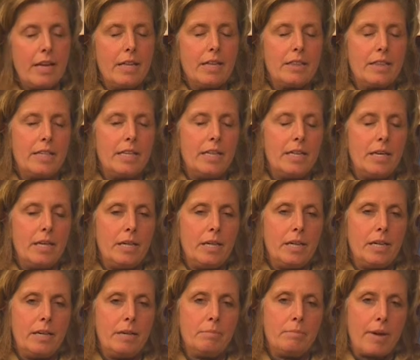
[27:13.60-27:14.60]

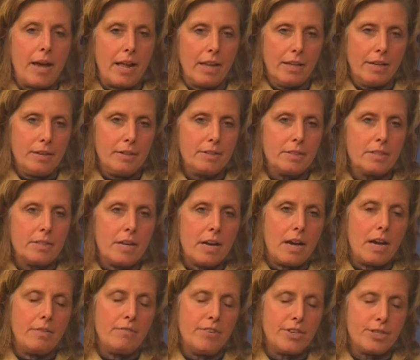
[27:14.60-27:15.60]
The ballot,
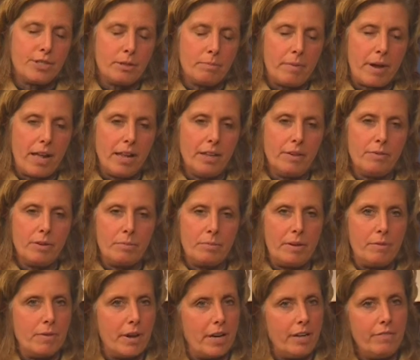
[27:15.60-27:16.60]
official ballot, will be
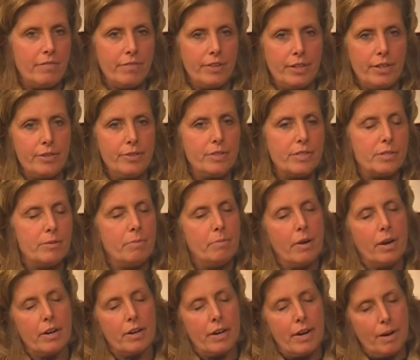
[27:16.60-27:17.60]
ready for you to
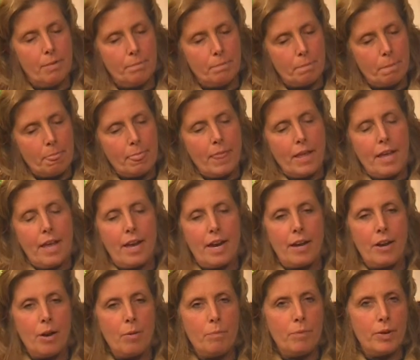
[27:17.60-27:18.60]
mark up. And I
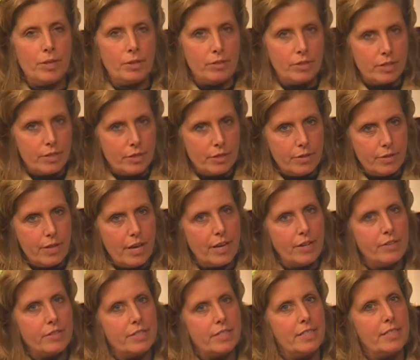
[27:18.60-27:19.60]
hope when you do that you
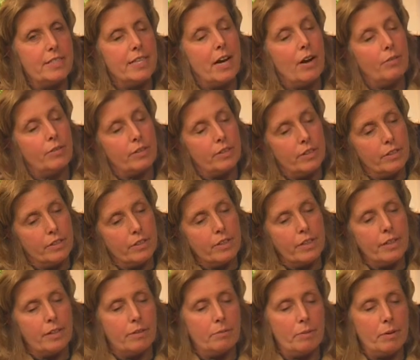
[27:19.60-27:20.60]
see Town Clerk,
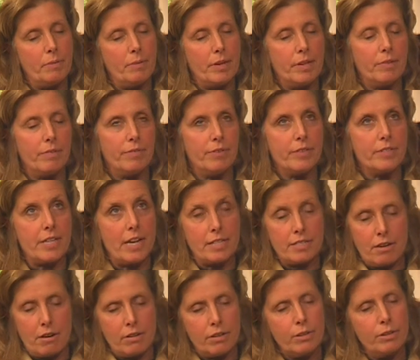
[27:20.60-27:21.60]
it'd be one of the first, that's
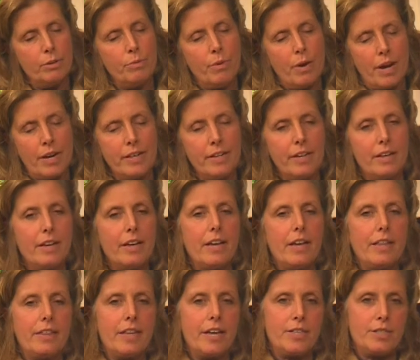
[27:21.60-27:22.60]
Article 1,
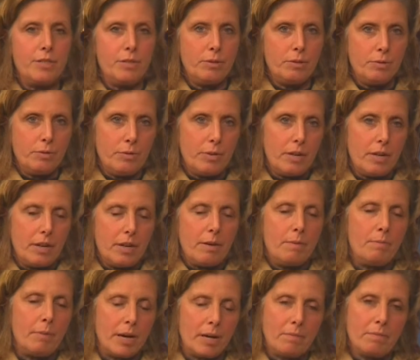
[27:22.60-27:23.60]
that you
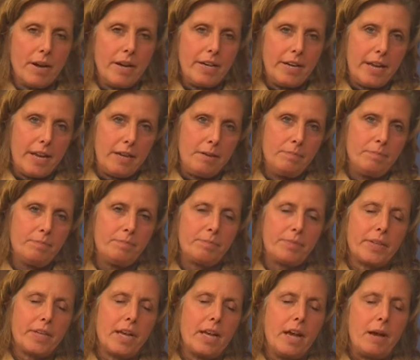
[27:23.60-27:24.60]
mark my name.
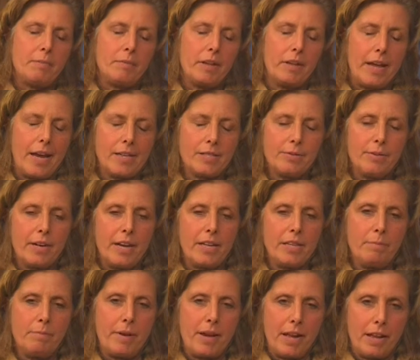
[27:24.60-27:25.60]
I'm the last one on the
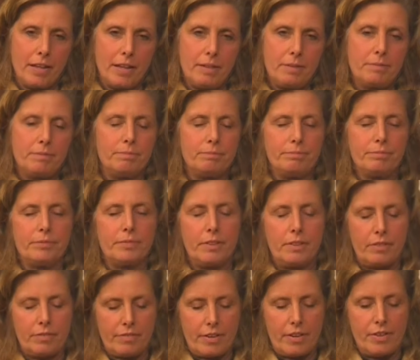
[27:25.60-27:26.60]
ballot. As
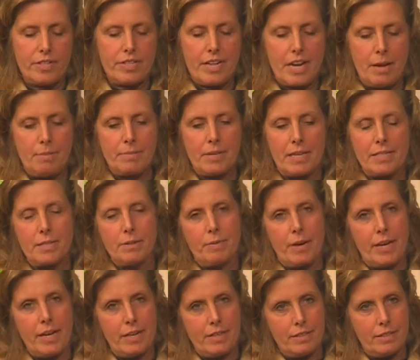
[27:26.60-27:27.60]
far as names, that's the
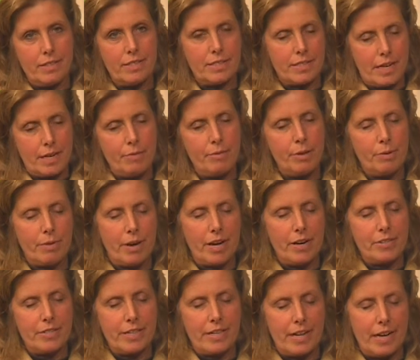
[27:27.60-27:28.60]
way the state
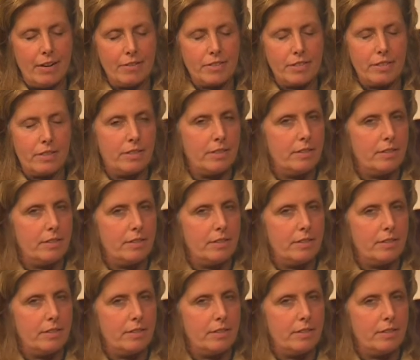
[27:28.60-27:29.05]
requires it now. It's an